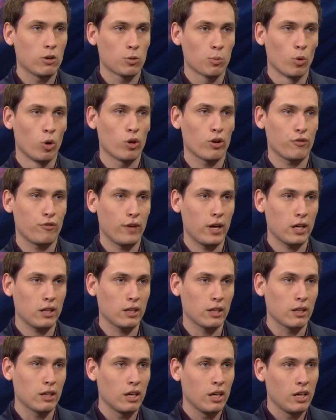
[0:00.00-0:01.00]
more the fact
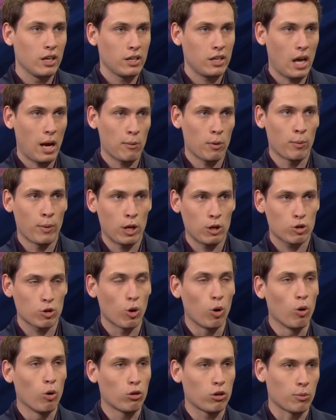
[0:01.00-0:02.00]
that Gambit managed to
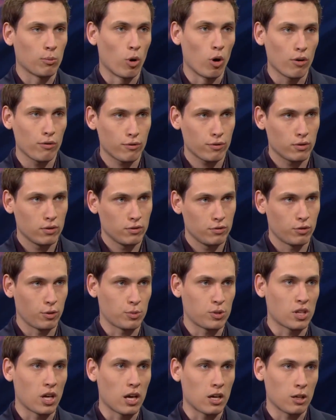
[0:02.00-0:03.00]
hold them off from
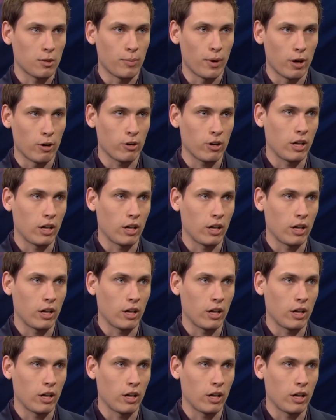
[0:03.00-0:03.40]
starting the Baron,